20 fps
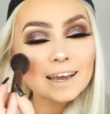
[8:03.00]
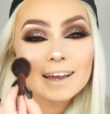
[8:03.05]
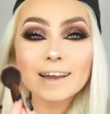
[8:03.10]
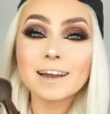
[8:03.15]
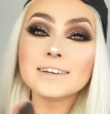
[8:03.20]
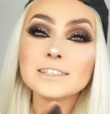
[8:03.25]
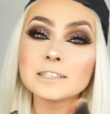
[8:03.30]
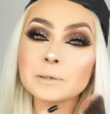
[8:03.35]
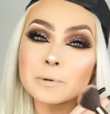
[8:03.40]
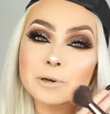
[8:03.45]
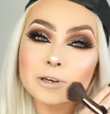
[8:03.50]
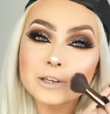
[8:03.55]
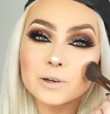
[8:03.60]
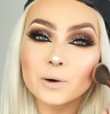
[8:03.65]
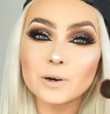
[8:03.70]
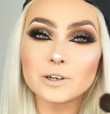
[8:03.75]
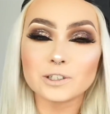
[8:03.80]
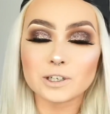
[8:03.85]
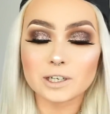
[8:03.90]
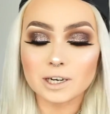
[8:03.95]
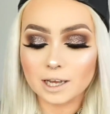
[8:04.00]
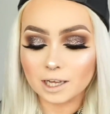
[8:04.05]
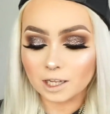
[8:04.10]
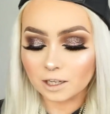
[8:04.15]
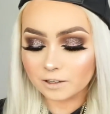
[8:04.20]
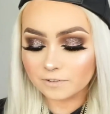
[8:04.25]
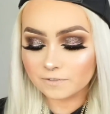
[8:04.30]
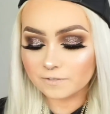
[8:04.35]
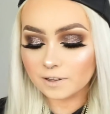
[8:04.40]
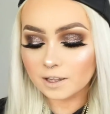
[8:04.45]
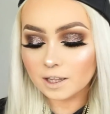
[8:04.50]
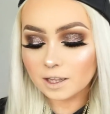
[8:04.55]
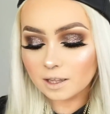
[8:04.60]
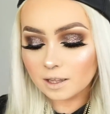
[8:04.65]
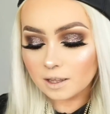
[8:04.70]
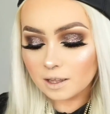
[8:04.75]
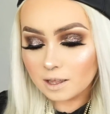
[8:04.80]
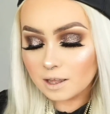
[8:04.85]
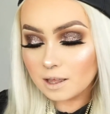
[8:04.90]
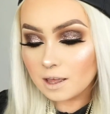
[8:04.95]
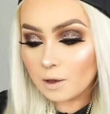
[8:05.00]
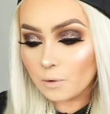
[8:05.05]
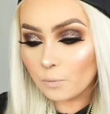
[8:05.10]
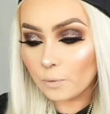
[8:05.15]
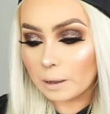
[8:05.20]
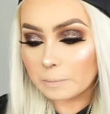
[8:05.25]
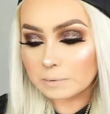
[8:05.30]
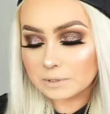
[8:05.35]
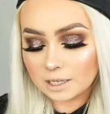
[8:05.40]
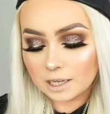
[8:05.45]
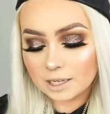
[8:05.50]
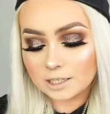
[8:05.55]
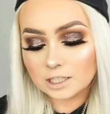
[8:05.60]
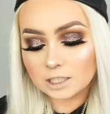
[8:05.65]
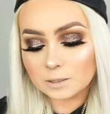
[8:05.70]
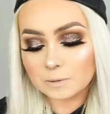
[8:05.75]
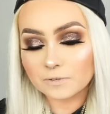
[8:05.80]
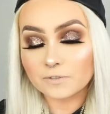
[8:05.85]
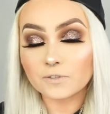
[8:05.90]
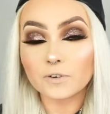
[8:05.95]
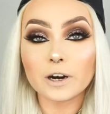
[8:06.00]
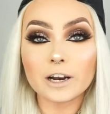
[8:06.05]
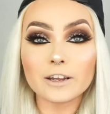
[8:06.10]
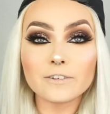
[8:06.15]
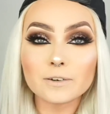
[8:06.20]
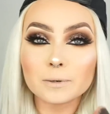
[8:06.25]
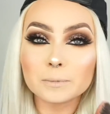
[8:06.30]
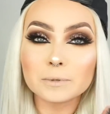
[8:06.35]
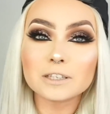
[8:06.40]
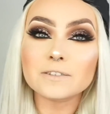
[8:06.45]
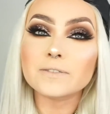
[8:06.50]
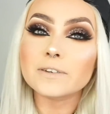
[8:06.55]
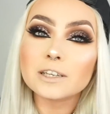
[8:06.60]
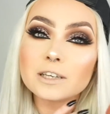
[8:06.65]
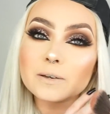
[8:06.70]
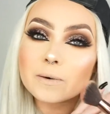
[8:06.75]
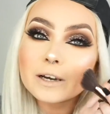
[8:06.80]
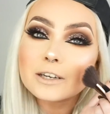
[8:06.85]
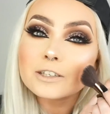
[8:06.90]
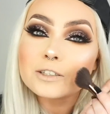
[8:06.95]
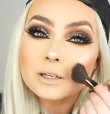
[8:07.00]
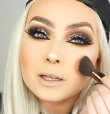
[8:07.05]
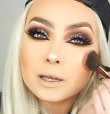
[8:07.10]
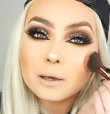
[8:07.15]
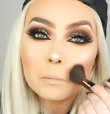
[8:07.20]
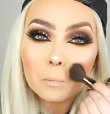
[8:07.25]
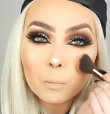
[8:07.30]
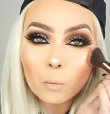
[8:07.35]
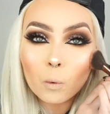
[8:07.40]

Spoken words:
I actually put an order on e.l.f. website just before I filmed this video, actually.